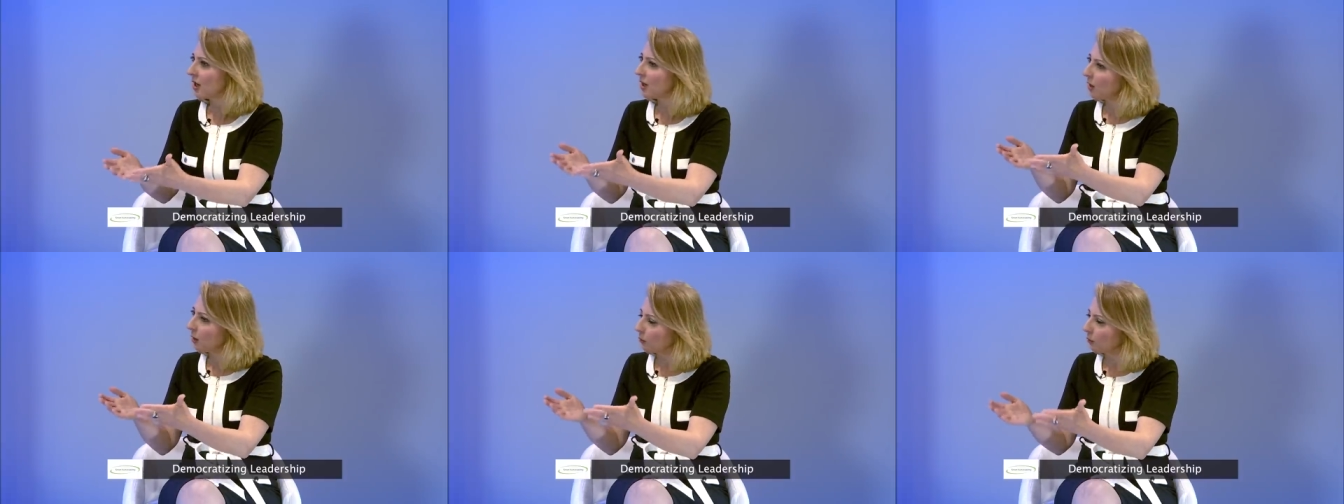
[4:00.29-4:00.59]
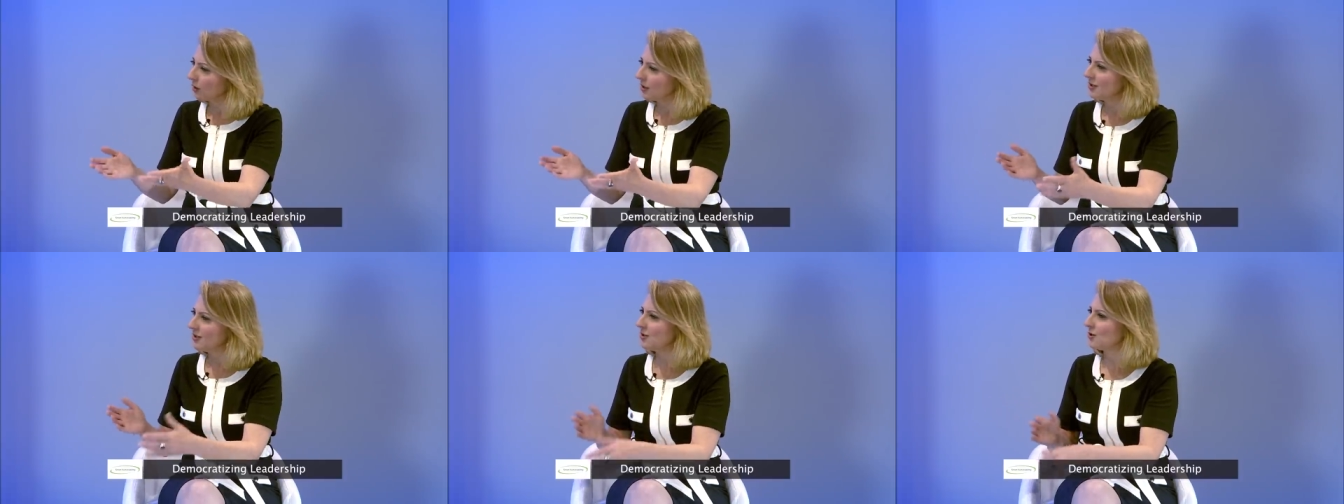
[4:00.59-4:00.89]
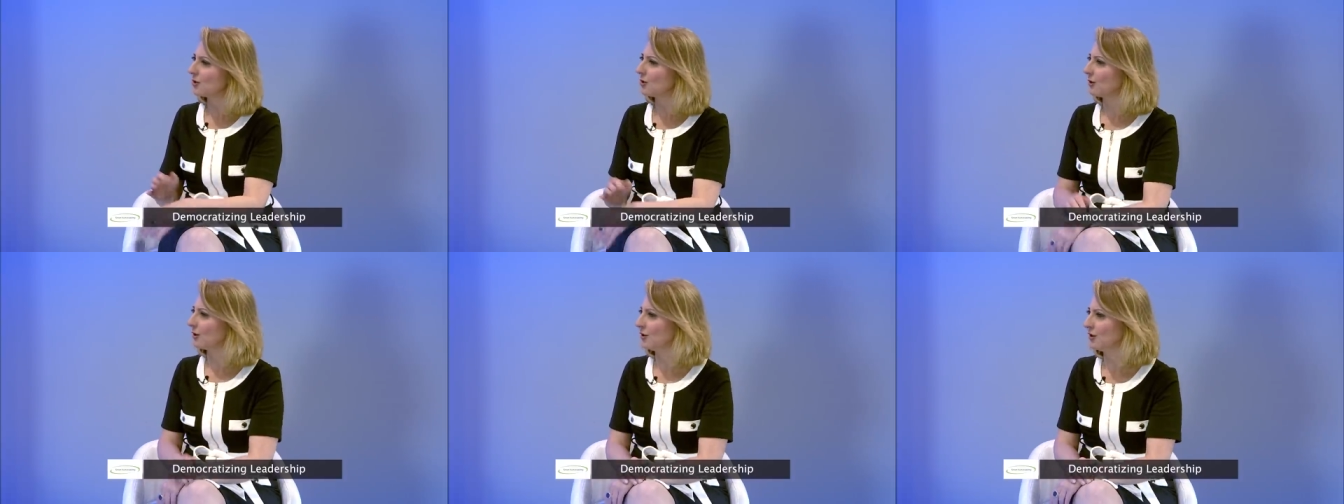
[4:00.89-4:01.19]
Mm. What
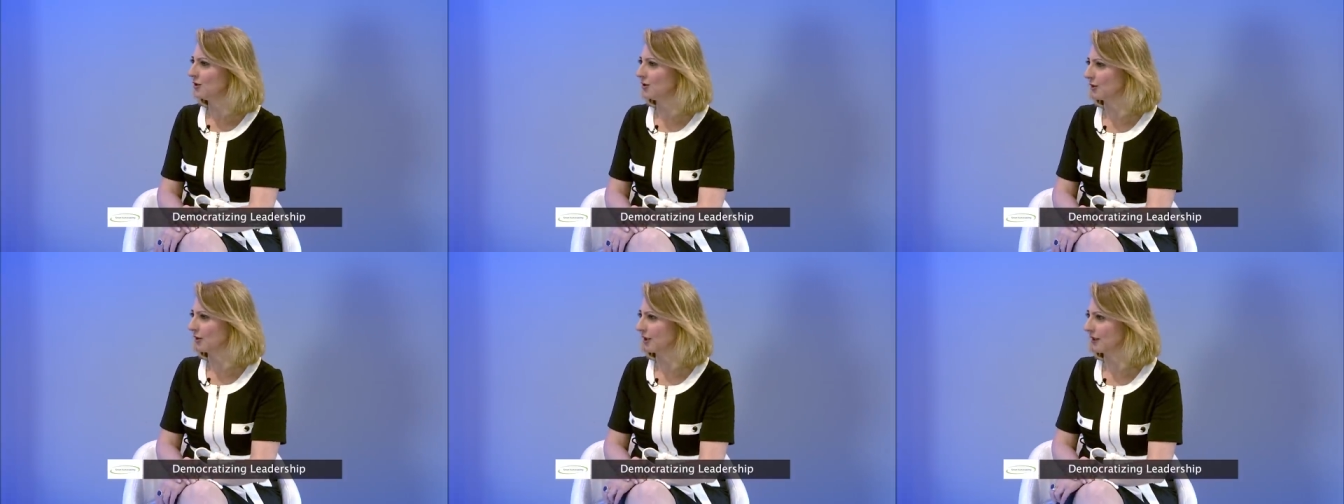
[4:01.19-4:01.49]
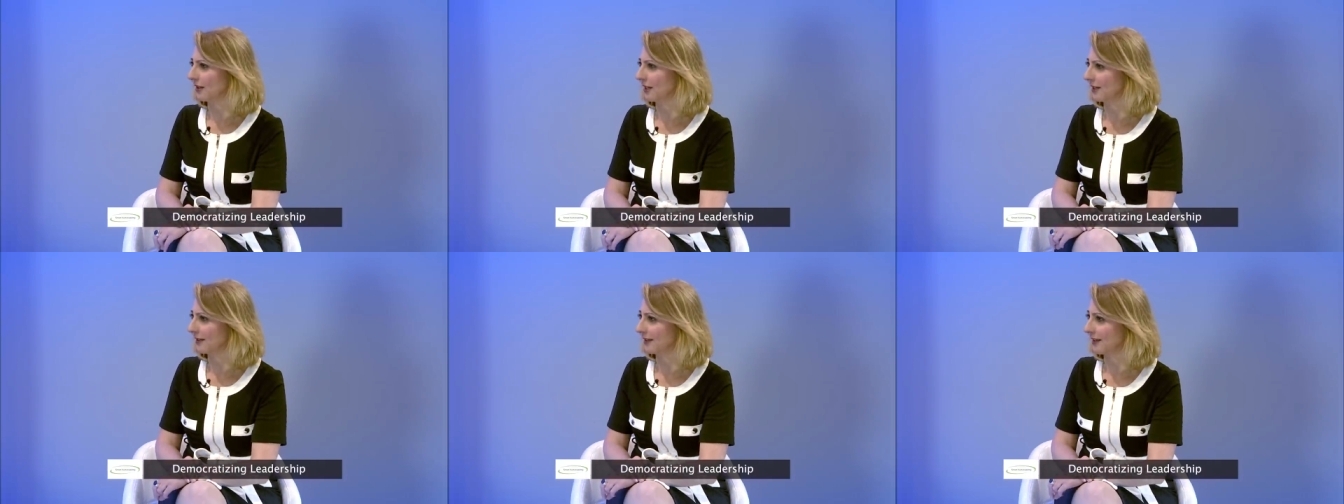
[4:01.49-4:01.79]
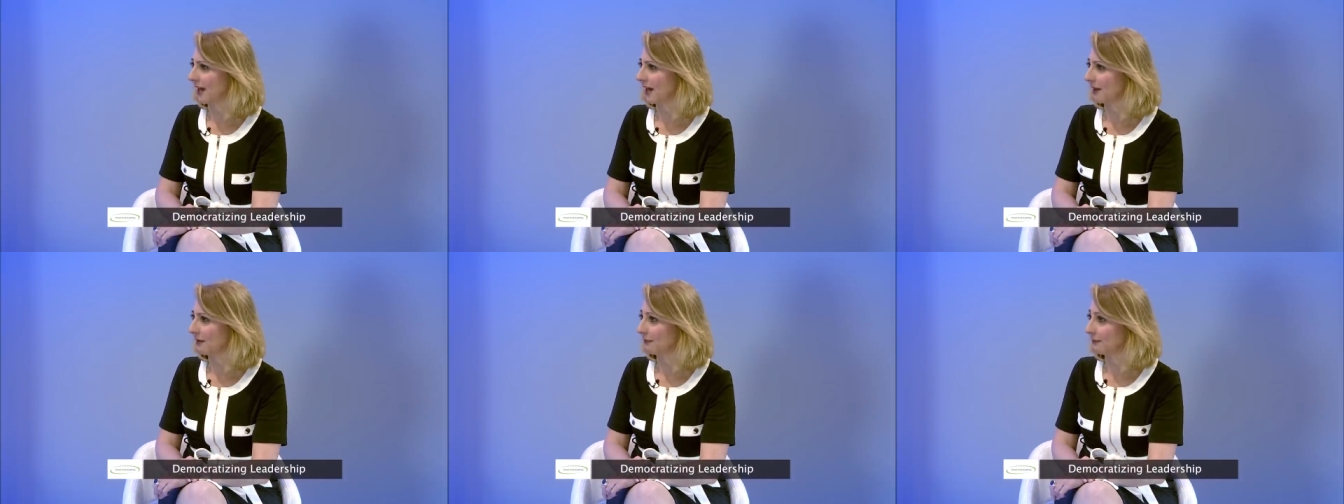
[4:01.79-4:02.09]
did you learn during that
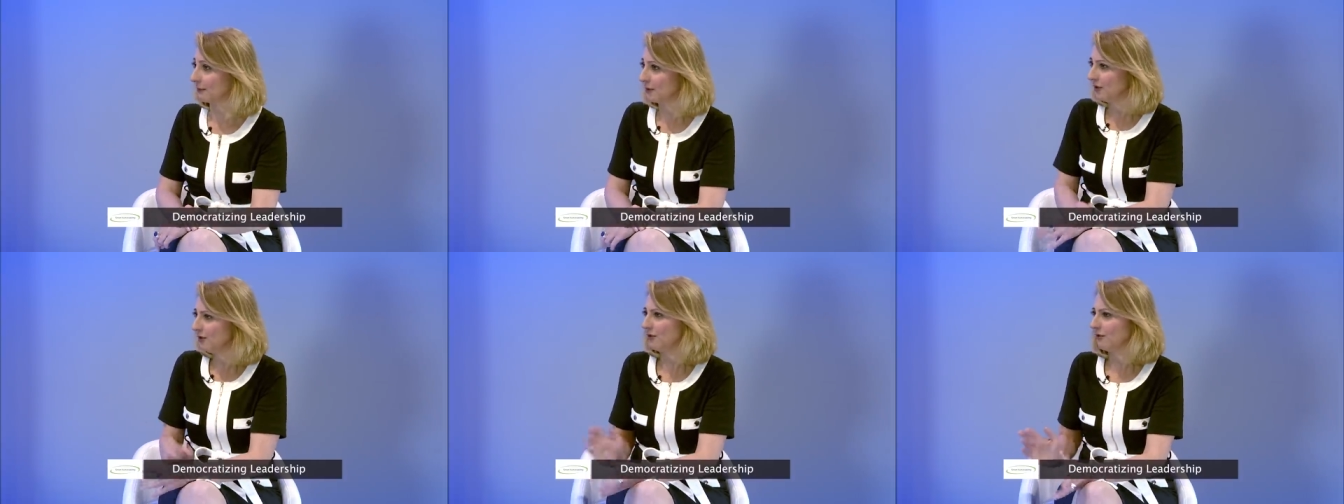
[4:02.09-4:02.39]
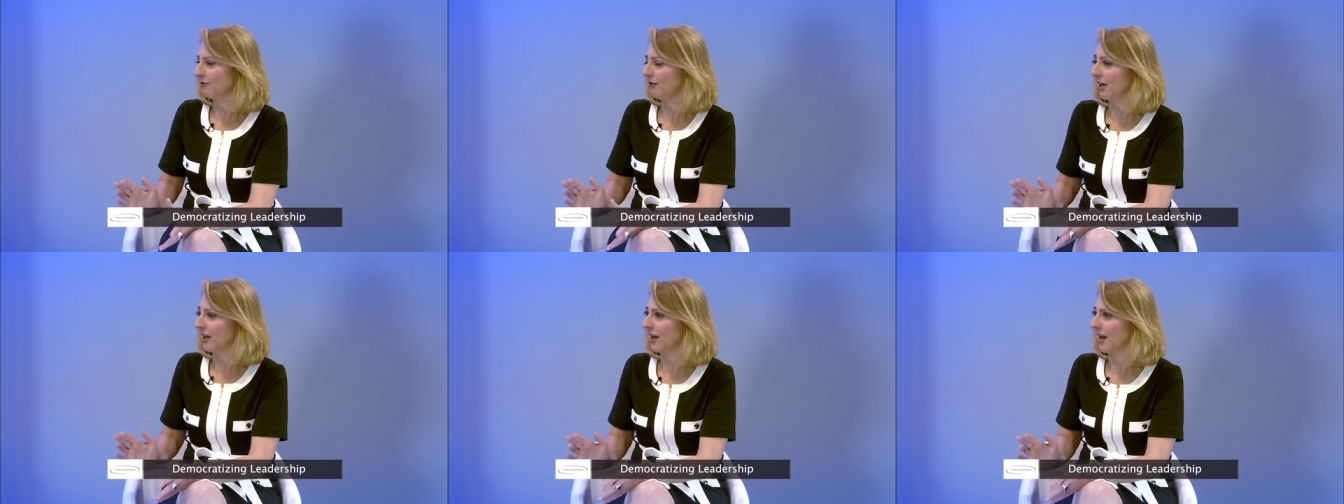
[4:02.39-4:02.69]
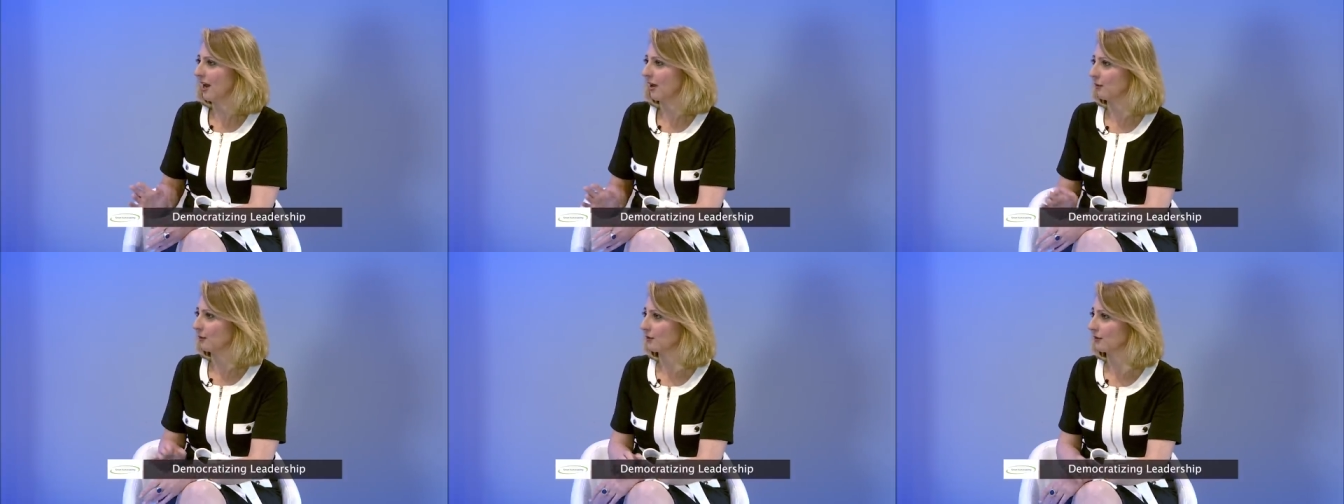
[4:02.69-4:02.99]
time? What did you find out?